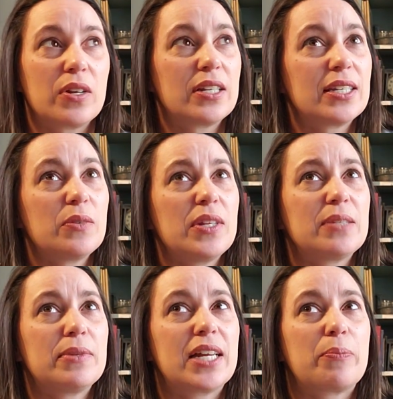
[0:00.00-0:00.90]
is this one that
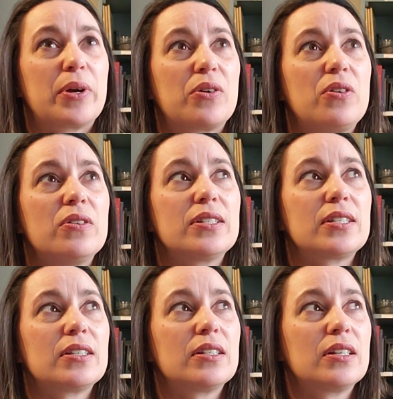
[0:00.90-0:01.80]
smells like
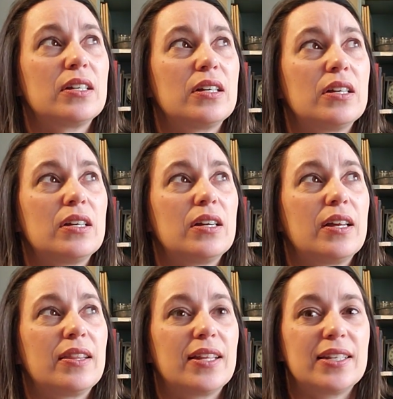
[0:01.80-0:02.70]
pickles?
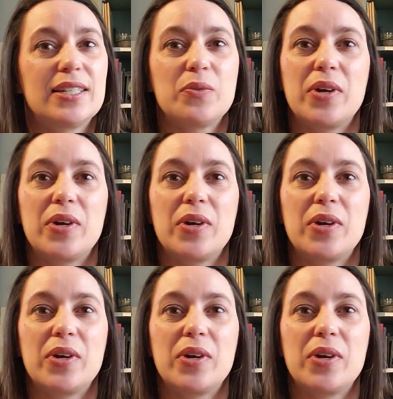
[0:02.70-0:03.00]
I think this is the